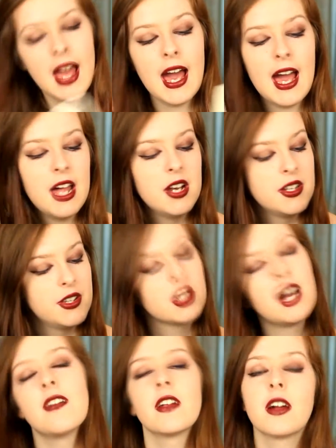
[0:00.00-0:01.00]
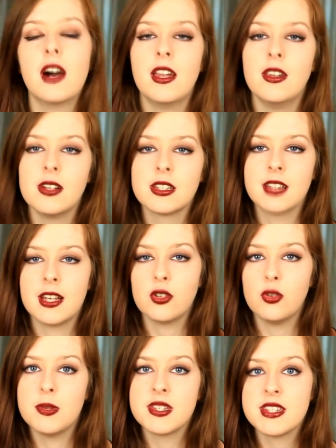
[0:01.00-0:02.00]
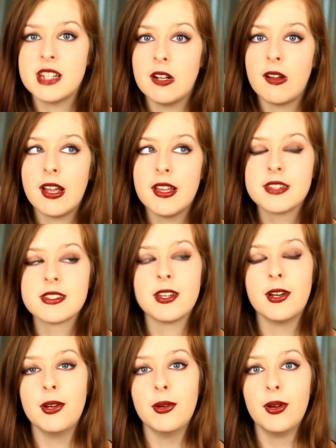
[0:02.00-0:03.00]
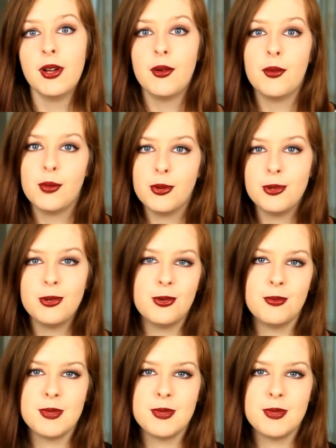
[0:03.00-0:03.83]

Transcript: and the cover kind of looks like all mysterious, so ooh,